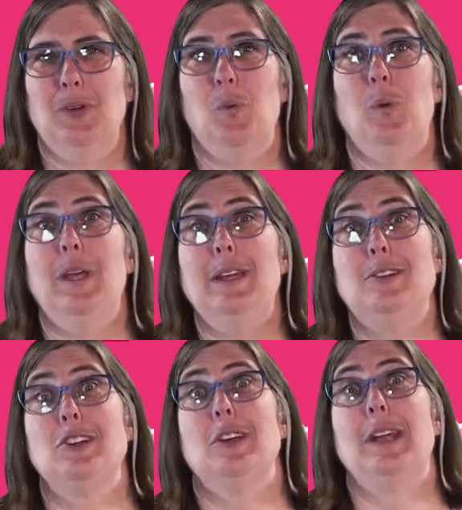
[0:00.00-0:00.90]
We
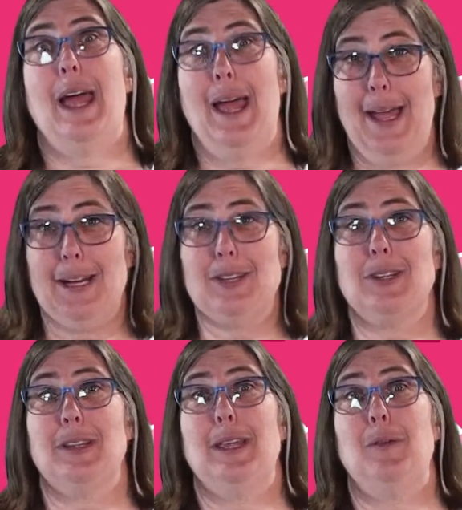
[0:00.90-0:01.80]
should
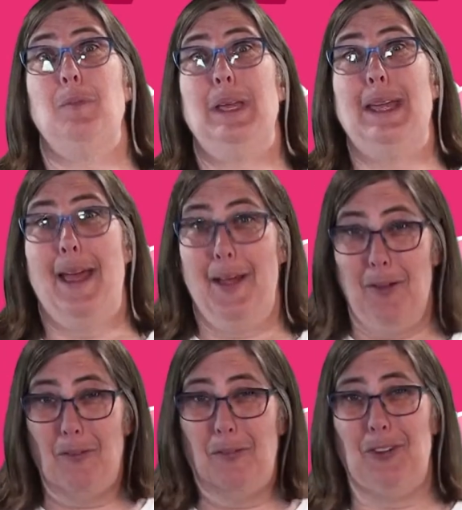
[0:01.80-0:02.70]
actually be
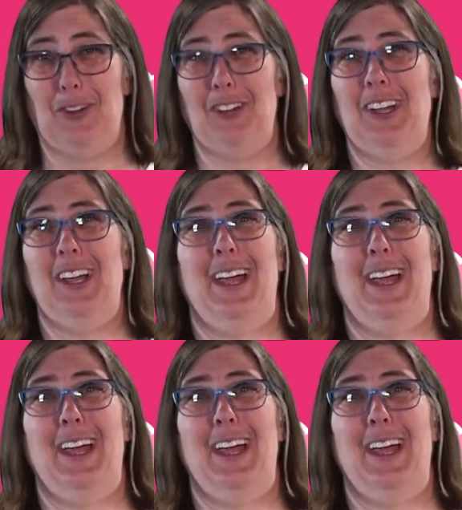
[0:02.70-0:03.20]
helpful